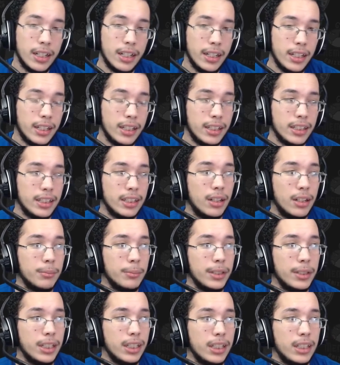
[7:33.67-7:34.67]

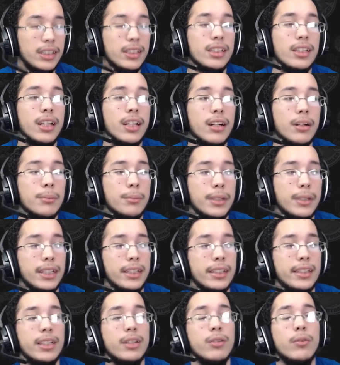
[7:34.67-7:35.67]

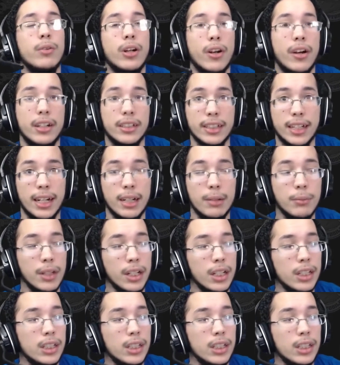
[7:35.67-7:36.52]
the required time,